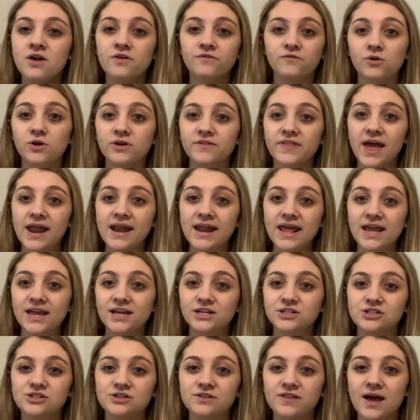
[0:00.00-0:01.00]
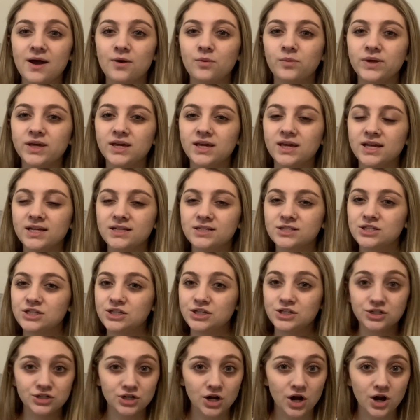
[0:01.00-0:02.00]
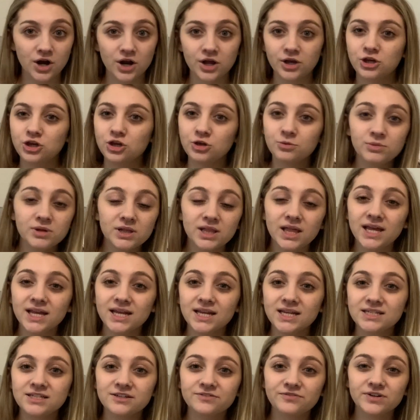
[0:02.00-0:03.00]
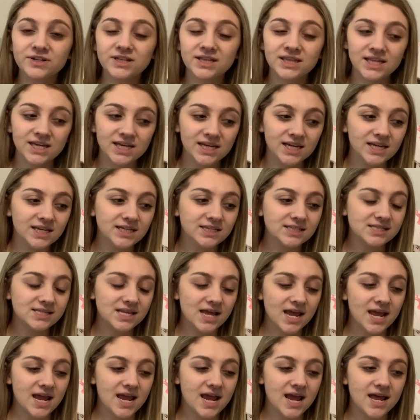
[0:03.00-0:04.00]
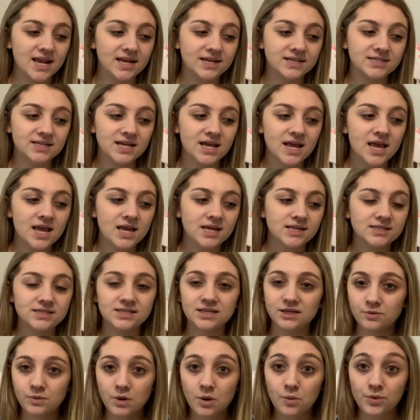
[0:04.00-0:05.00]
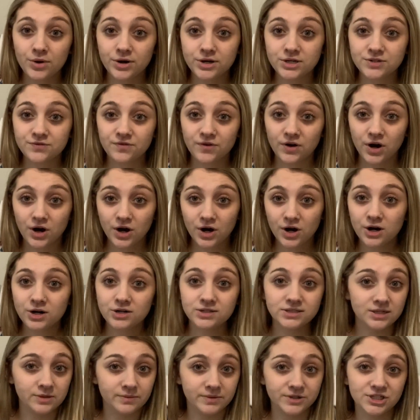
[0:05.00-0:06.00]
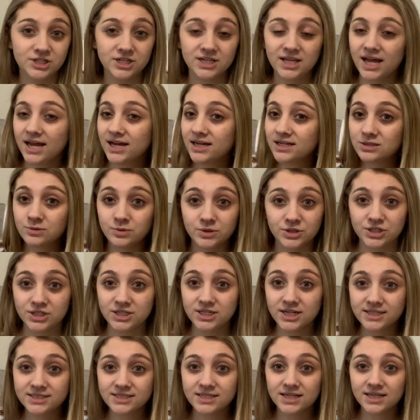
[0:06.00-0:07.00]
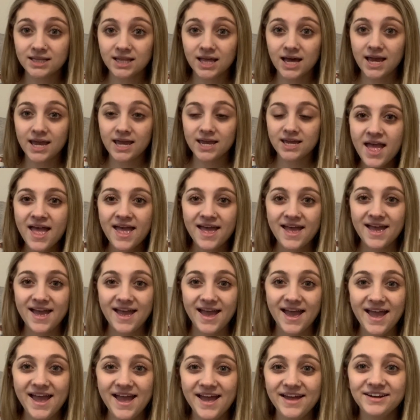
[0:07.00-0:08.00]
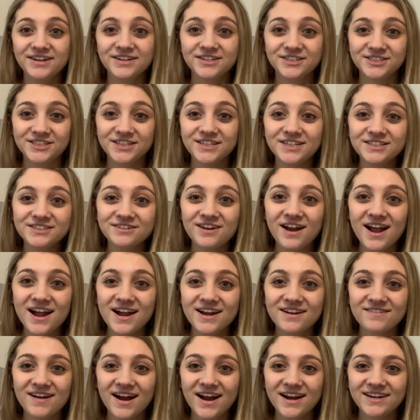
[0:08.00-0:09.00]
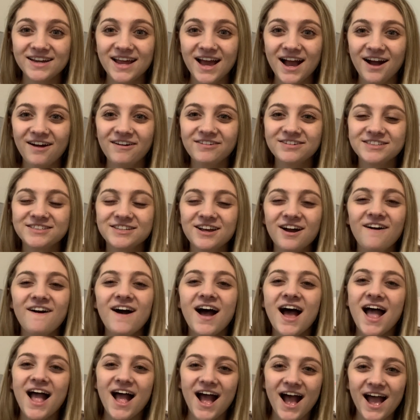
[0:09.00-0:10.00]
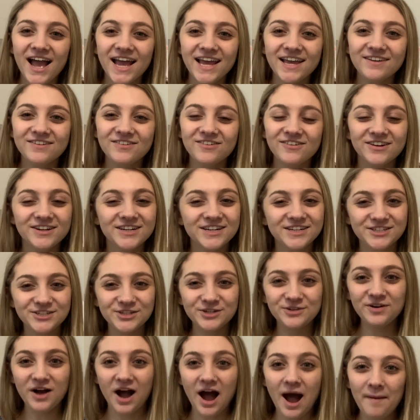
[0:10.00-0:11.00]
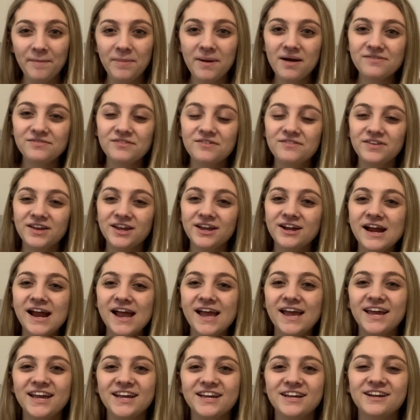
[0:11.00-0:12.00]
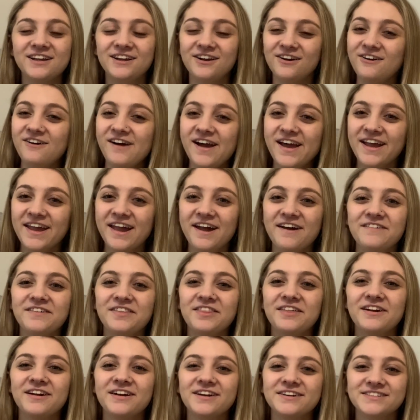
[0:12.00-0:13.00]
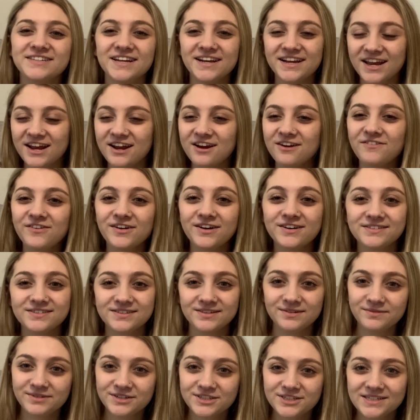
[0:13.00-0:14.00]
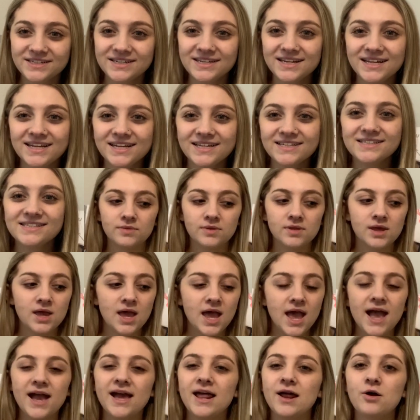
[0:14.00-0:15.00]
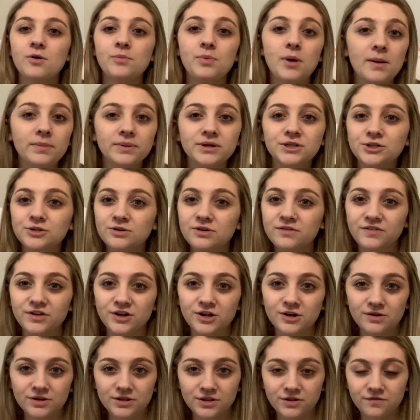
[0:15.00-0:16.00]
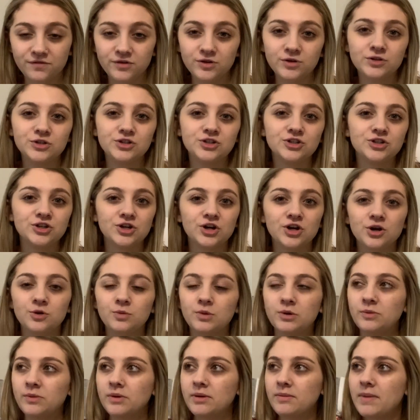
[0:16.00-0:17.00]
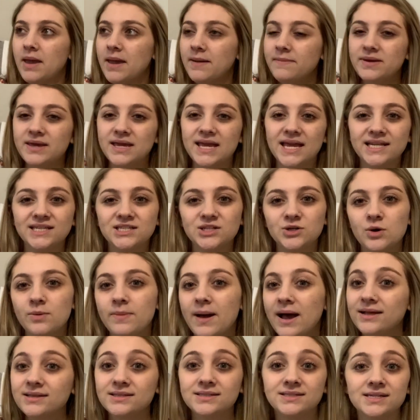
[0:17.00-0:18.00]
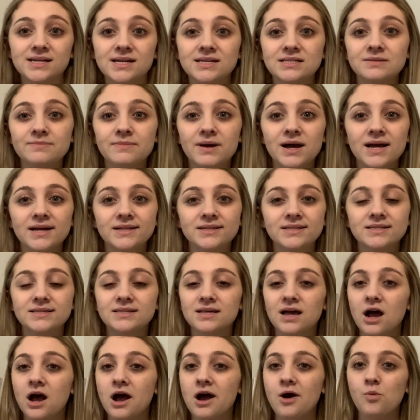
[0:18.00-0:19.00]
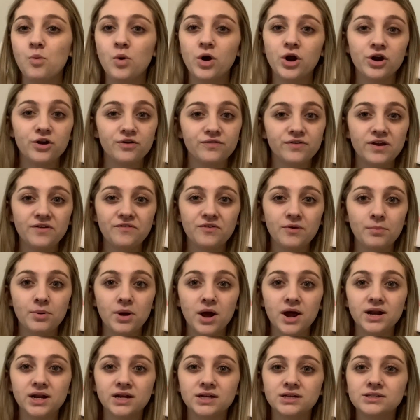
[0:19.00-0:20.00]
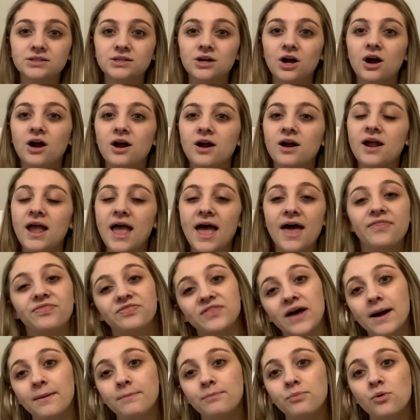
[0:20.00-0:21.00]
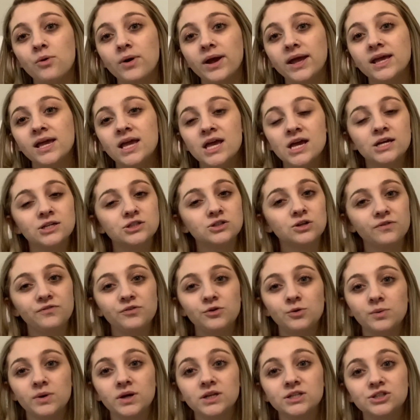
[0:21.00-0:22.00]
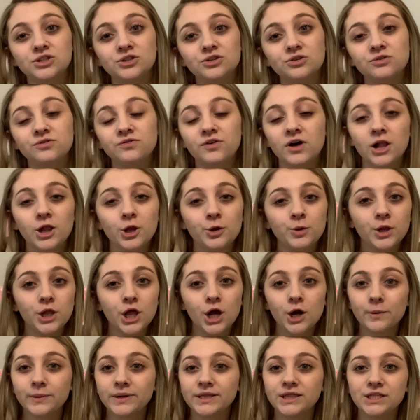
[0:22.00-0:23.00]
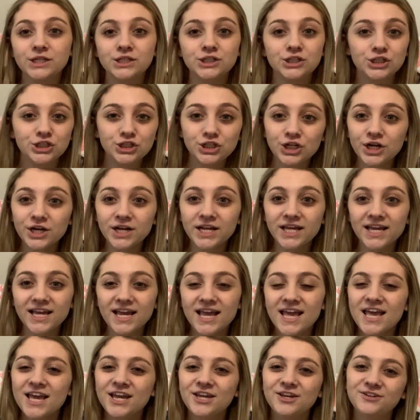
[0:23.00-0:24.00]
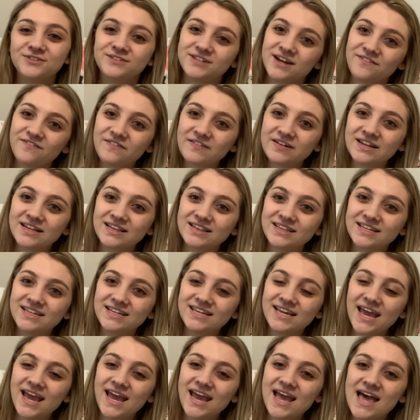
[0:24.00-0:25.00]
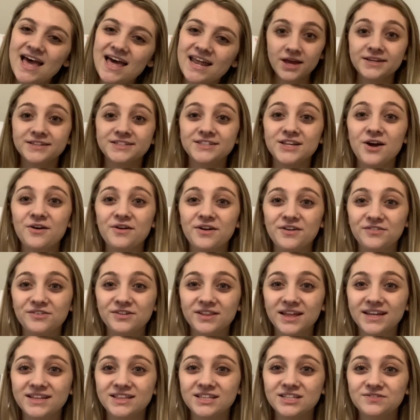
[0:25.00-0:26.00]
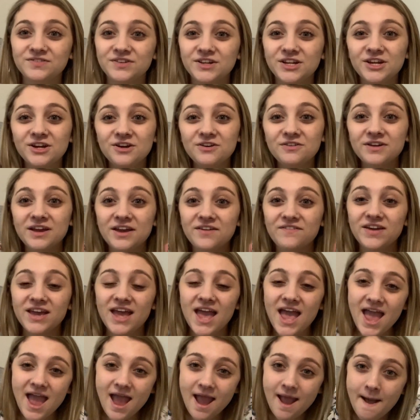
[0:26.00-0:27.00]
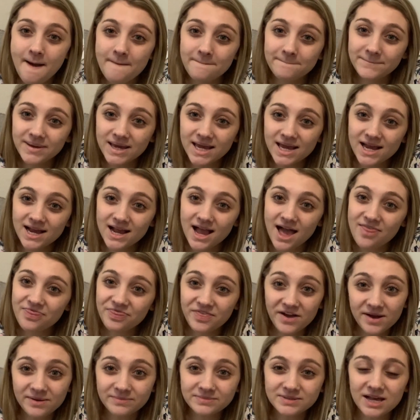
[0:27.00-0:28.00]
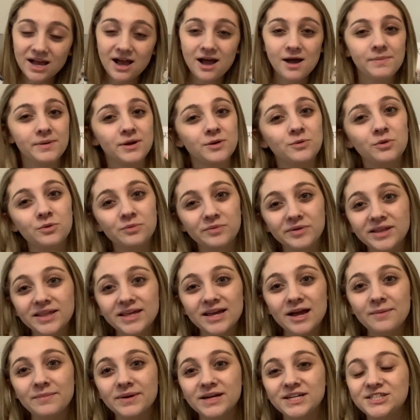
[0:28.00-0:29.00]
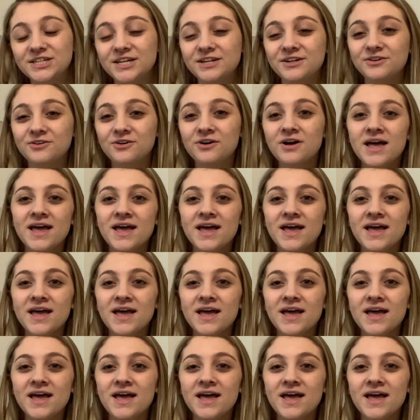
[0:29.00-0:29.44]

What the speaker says: for that age so that we can start accumulating different things and see what works for her, see what she likes, what she doesn't like. And she's crying right now, so I am going to hop off of here and go hang out with her, take care of her, see what she needs. And I'll probably do a video in the future when we maybe get to about 6 months, what her favorite products are at that point. So if you want to follow along with this journey, you definitely can. So if you like this video, give it a big thumbs up. It will really help my channel